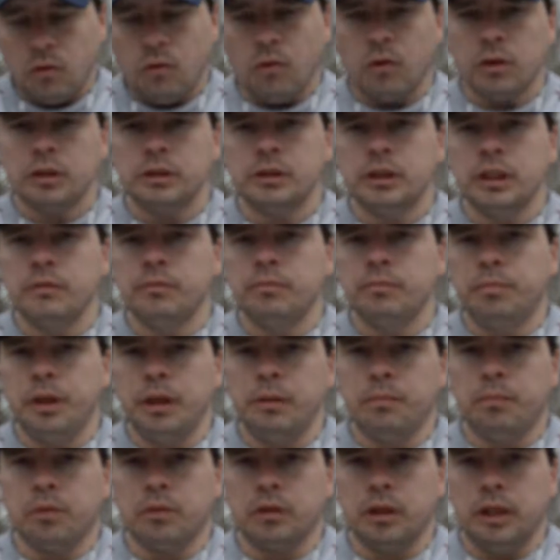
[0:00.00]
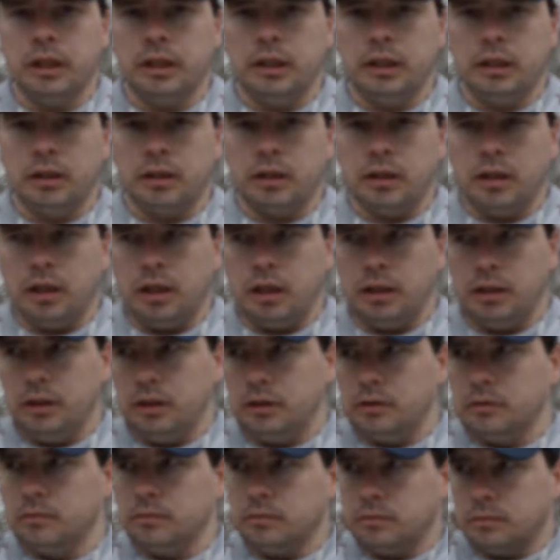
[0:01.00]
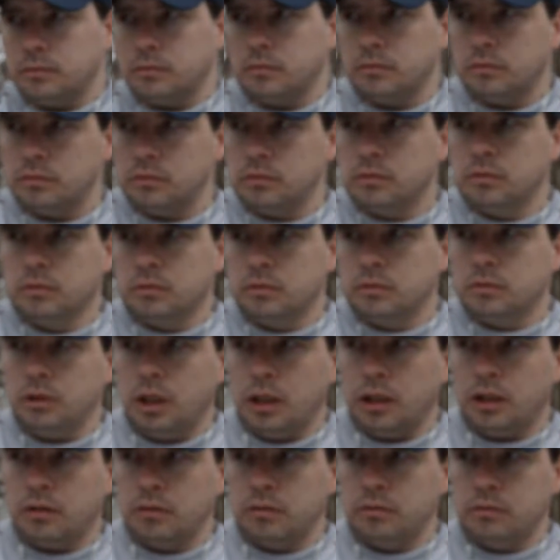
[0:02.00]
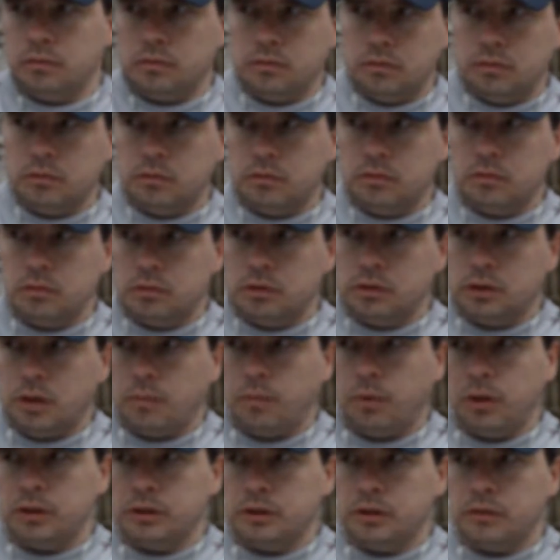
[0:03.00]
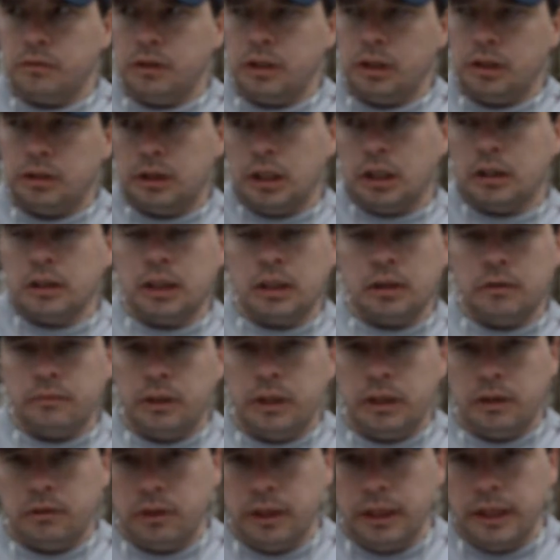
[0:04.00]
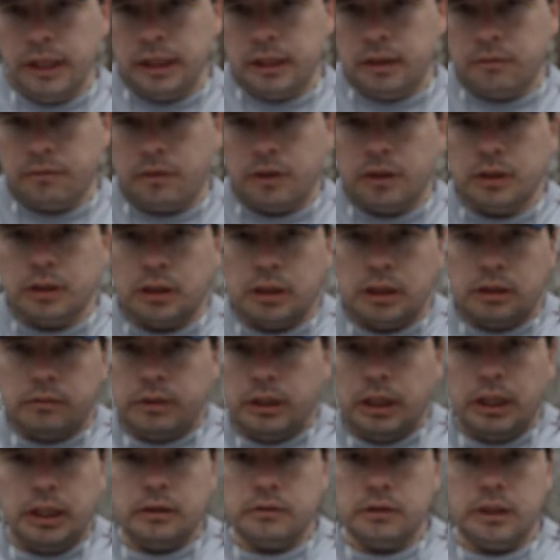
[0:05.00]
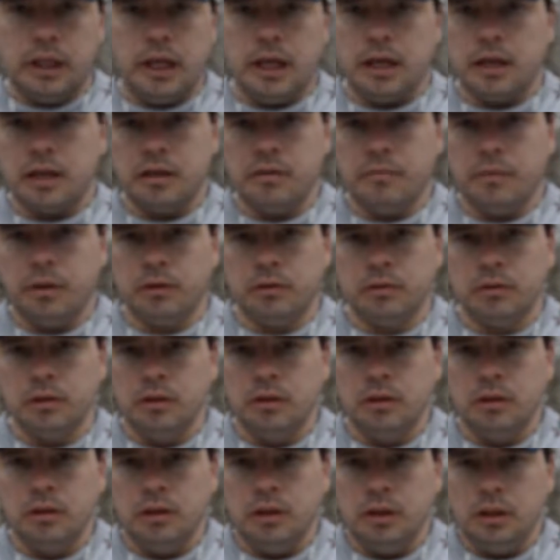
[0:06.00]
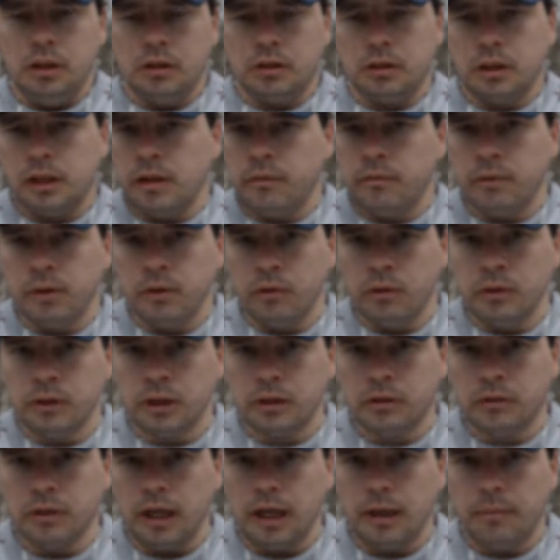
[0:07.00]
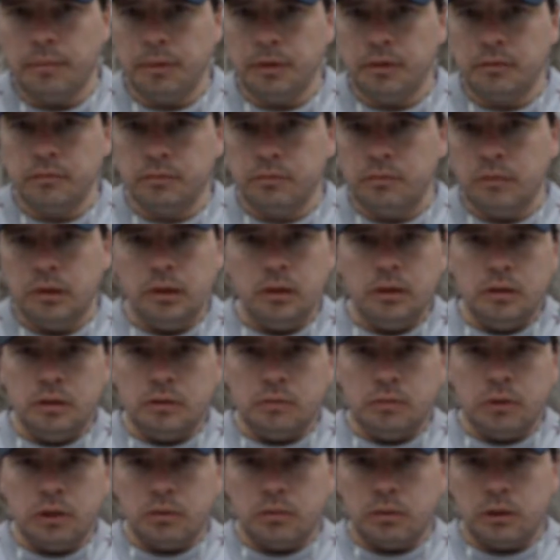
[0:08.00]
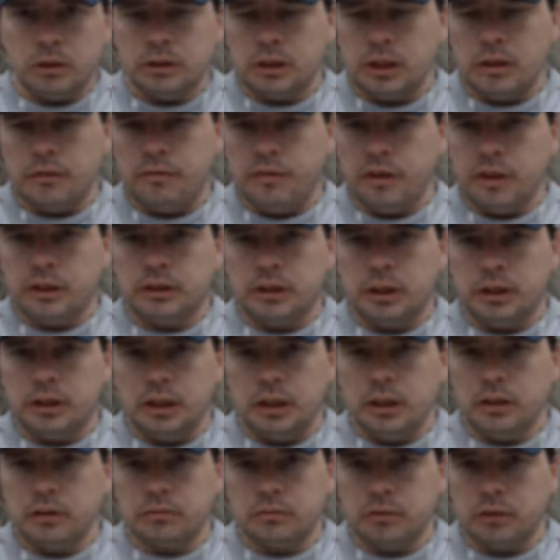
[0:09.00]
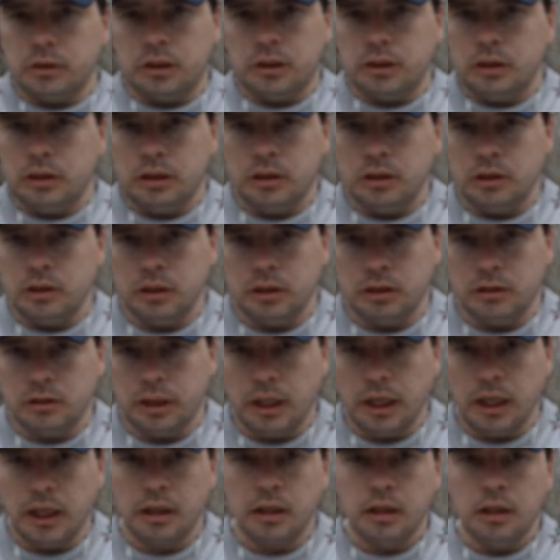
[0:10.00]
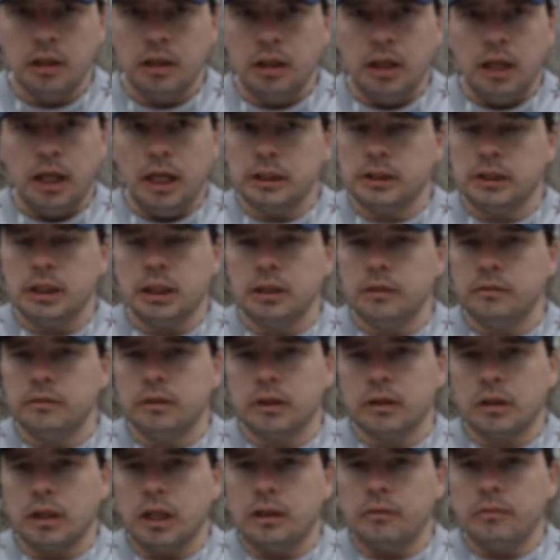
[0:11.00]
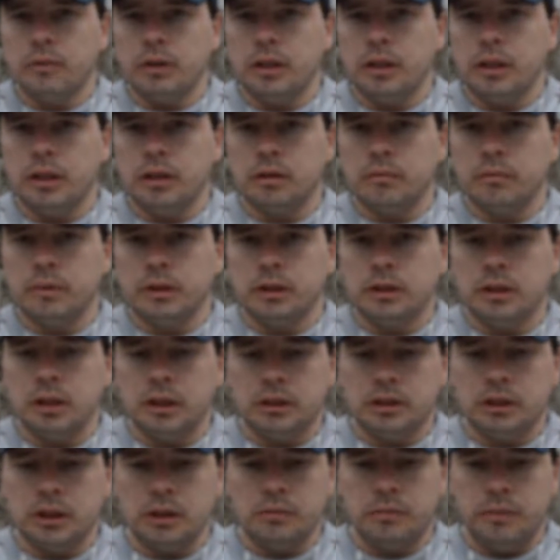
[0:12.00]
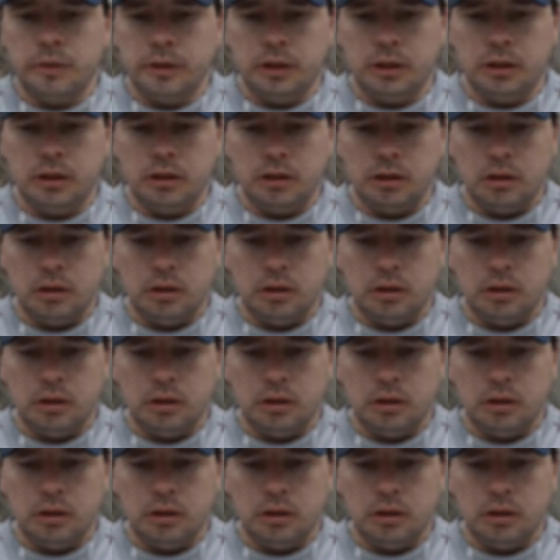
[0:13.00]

there's even people that are, you know, like, someplace over there, down that way, way at the front of the land, but they don't care about, you know, land will go into crap, and we're the ones that fix it. They don't really, you know, care. That's not even their landway, you know. I mean, they should be, you